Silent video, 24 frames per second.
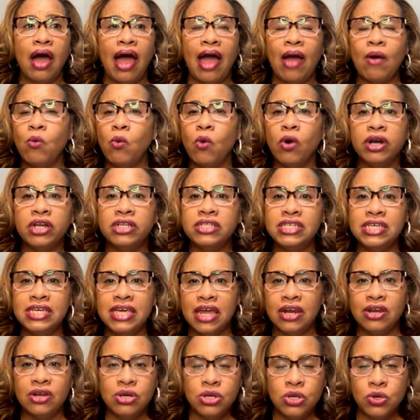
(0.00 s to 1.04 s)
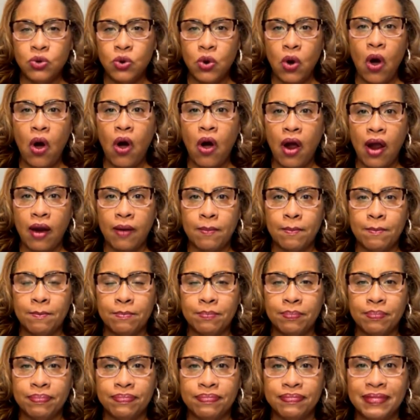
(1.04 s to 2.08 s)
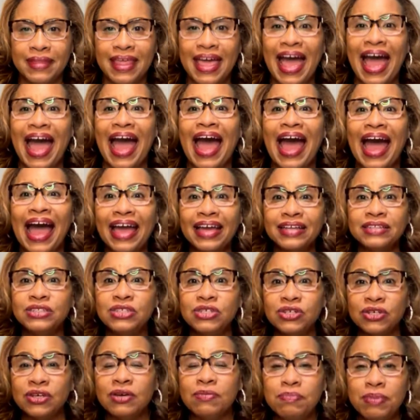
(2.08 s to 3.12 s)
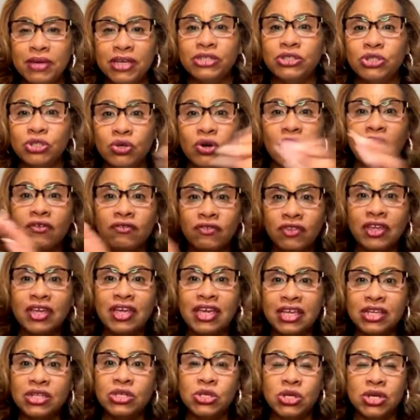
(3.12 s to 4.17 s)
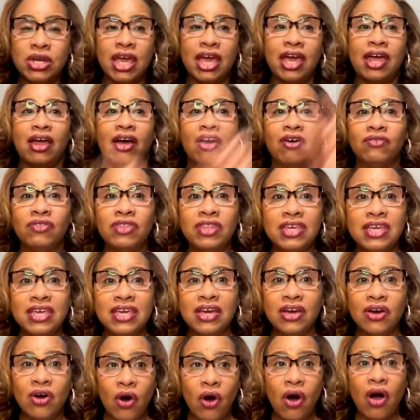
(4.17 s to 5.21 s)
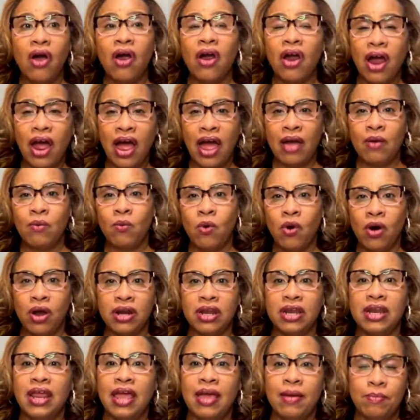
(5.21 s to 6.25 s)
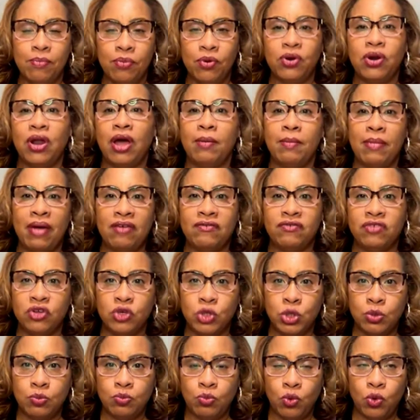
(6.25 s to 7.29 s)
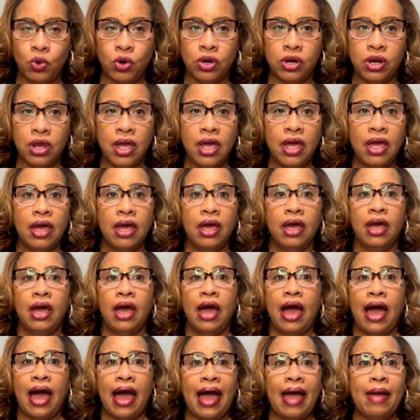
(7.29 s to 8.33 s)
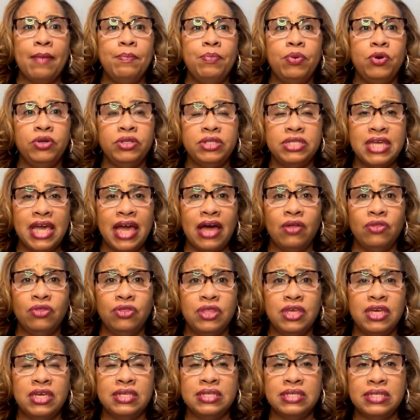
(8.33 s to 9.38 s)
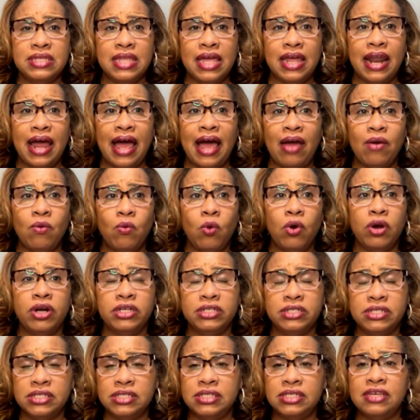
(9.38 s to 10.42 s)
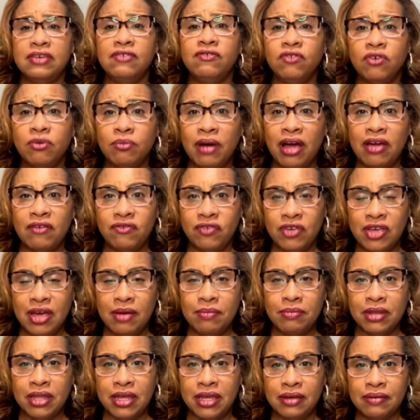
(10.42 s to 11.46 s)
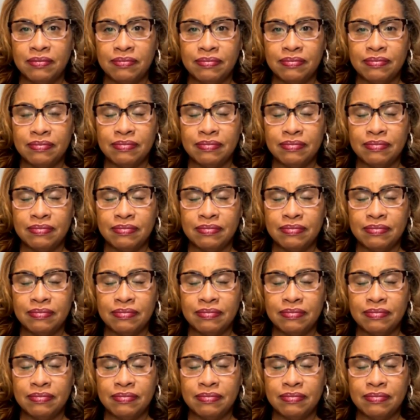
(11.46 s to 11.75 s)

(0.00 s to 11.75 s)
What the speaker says: I wanted to get a new car. I took a picture off the internet of the car I wanted and put on my vision board. I put down things that I wanted to see for my family.